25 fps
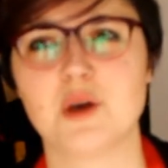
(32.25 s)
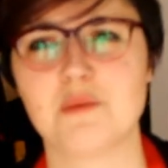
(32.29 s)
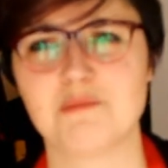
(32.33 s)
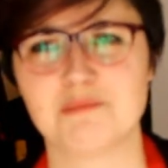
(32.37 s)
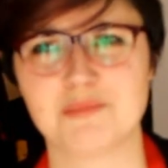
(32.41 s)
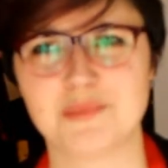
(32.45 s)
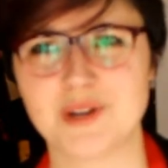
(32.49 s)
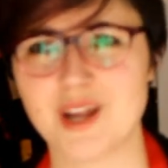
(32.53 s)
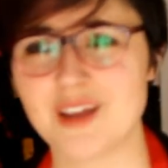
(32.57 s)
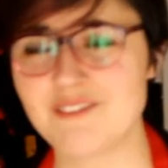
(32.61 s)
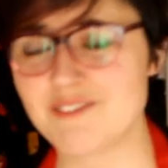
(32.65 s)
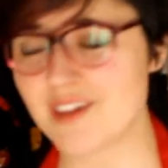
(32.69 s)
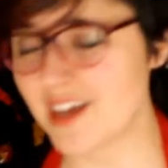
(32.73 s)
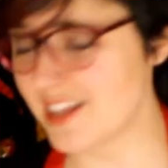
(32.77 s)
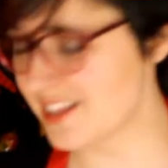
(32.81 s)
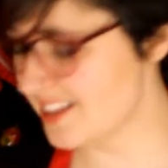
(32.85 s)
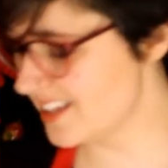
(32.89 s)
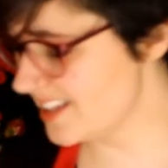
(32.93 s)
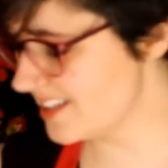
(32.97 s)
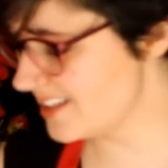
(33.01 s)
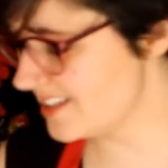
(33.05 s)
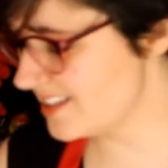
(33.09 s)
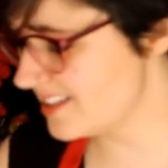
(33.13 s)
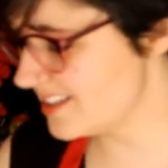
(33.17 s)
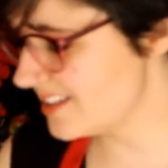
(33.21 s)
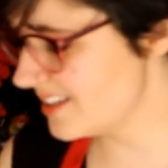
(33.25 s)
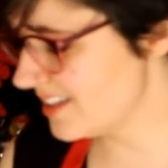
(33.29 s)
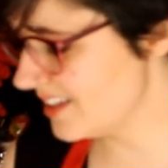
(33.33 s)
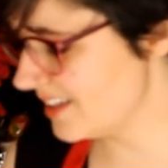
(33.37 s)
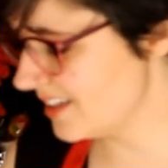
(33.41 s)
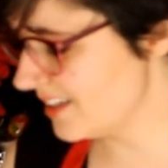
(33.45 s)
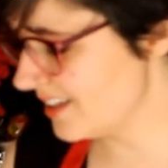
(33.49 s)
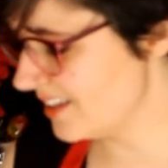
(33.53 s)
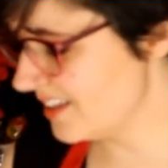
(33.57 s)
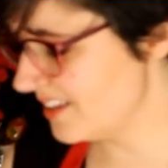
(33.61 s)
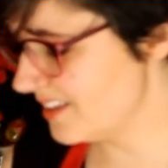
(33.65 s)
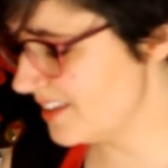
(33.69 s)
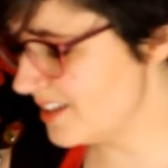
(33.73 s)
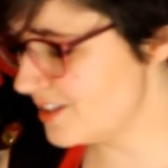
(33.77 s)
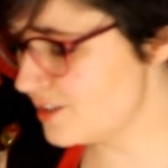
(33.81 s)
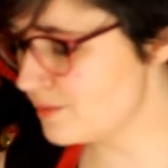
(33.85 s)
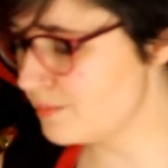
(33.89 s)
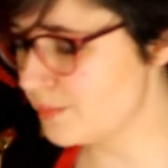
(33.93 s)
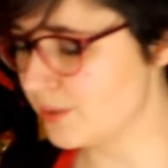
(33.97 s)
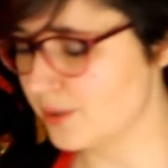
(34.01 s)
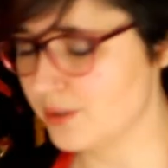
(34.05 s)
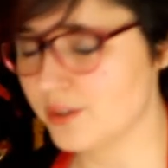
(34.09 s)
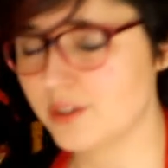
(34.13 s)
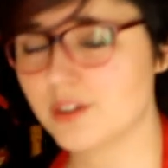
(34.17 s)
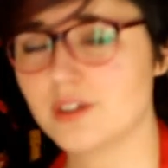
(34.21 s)
But I've had this
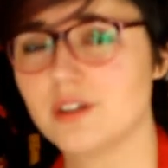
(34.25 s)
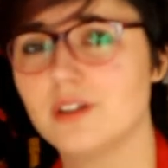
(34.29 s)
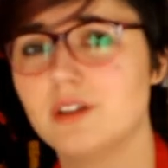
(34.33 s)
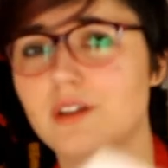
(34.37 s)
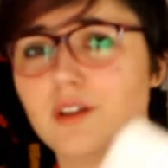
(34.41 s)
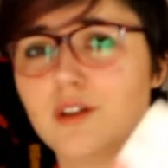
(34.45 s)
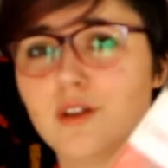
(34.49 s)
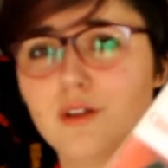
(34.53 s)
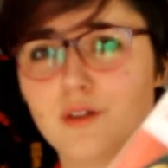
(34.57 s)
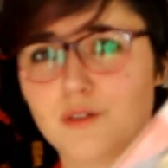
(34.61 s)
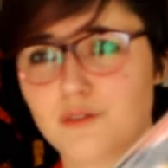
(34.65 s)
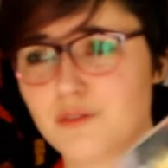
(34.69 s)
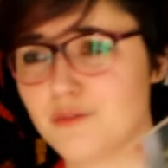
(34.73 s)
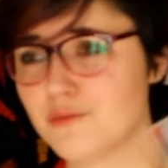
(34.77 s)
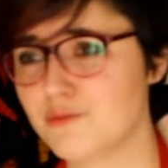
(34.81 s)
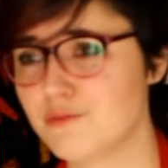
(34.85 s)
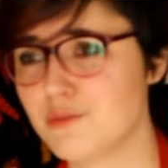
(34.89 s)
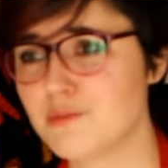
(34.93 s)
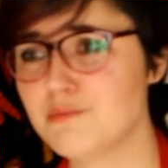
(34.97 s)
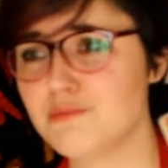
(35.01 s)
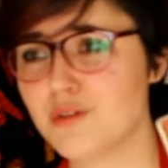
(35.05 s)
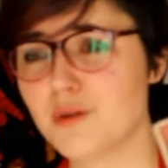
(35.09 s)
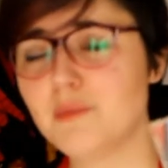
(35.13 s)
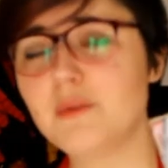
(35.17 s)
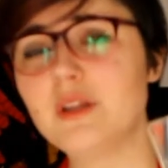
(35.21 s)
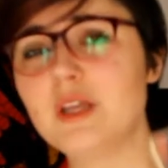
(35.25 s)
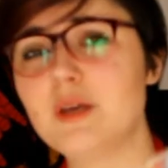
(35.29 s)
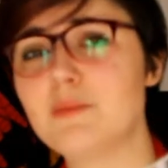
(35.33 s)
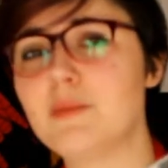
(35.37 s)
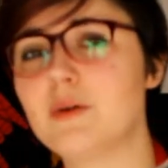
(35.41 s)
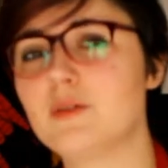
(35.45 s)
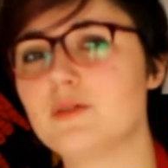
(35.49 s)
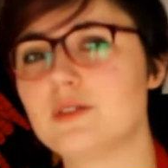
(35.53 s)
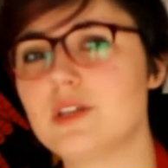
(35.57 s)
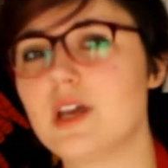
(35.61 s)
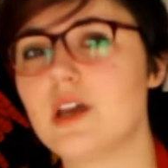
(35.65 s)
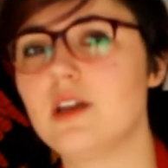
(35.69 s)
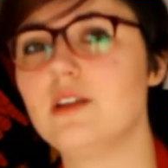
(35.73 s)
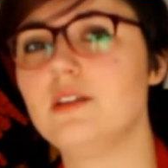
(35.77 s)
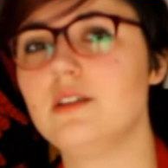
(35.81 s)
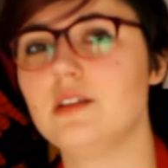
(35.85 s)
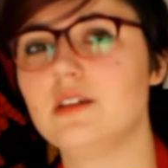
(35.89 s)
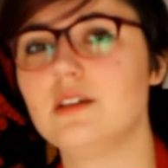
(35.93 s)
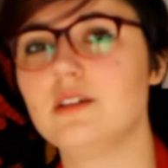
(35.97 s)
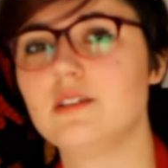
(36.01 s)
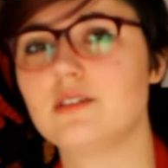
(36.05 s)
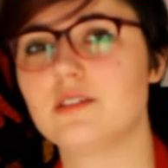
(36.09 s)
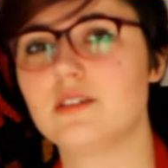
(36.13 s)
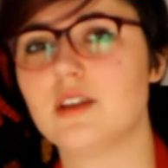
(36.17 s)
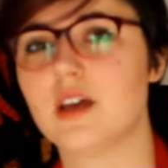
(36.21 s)
book for probably about 10
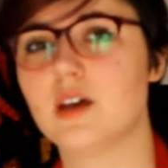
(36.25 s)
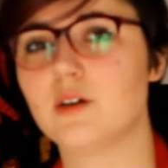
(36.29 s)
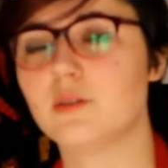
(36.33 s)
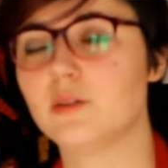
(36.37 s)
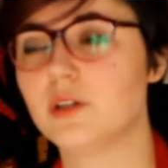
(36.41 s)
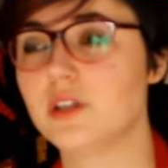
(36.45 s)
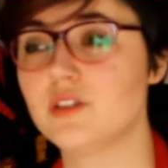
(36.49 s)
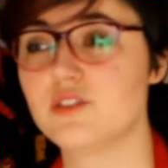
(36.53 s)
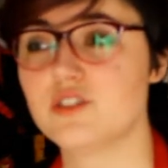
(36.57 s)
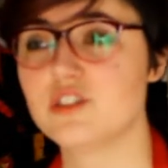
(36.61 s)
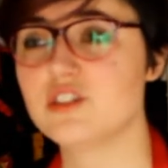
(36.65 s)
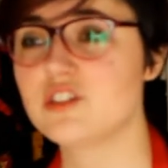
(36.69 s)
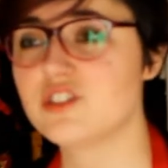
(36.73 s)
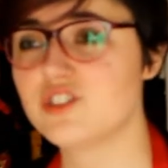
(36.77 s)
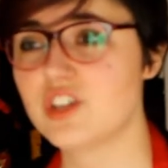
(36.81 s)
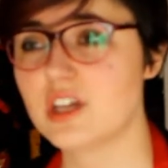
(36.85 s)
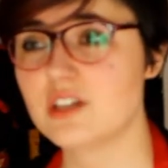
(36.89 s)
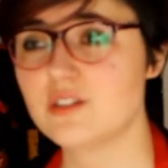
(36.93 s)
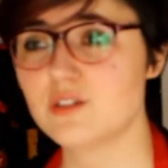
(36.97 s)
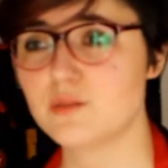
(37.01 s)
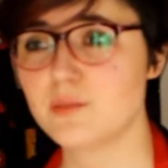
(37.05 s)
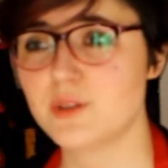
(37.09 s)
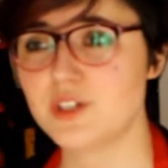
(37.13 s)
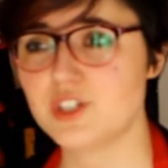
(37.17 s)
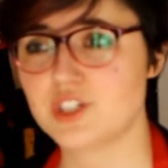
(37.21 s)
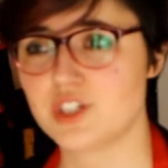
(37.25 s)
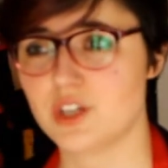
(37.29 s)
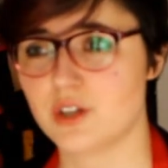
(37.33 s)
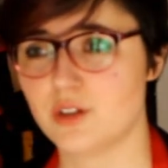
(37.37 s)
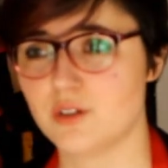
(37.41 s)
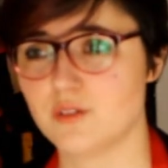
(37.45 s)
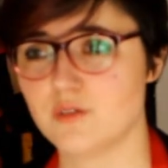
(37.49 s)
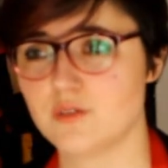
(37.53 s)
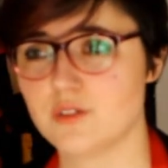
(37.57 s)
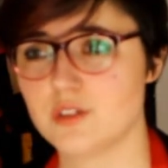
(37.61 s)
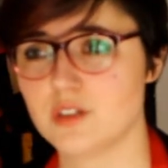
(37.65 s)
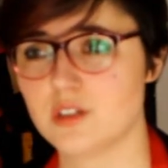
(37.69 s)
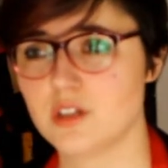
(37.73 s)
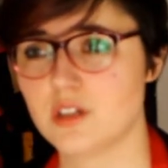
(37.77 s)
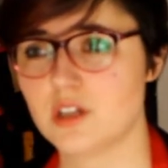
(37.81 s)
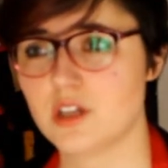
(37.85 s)
years now, and it's just sat on my shelves,